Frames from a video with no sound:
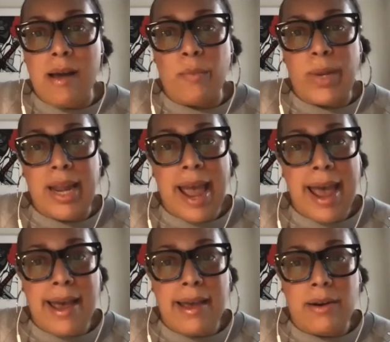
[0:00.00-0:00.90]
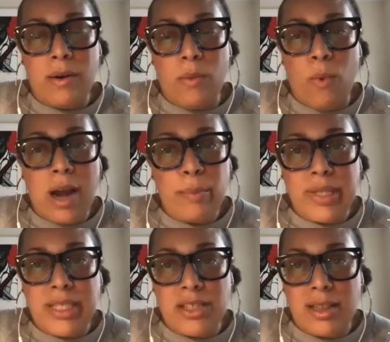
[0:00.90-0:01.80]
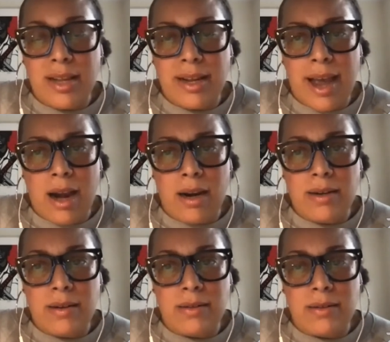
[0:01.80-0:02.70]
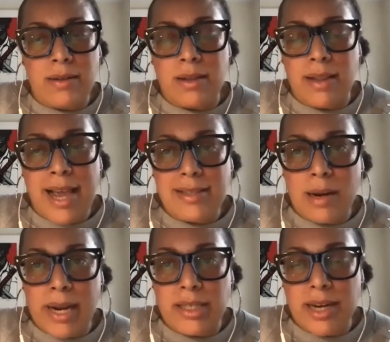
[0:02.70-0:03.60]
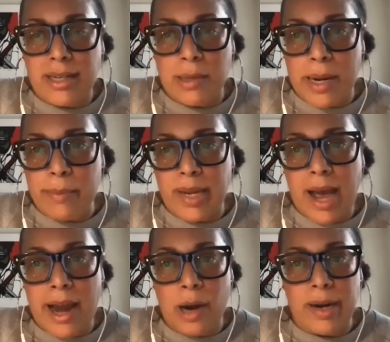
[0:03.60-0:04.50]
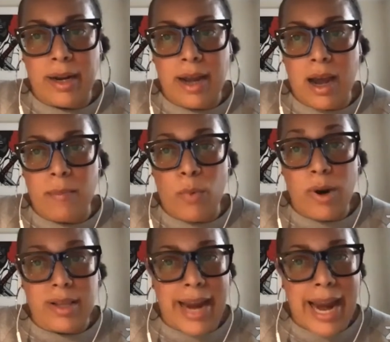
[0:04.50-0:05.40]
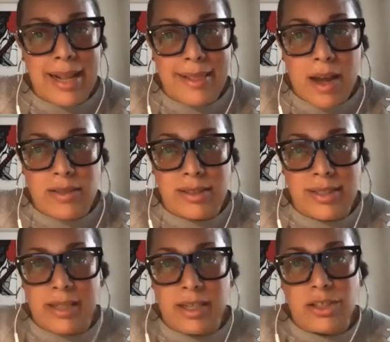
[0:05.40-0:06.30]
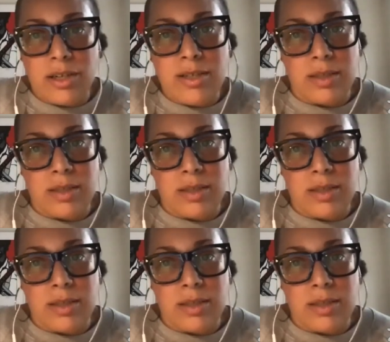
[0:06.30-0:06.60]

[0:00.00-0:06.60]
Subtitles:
We had one petition that got, the last time I checked, it might be higher, but it got more than 80,000 signatures.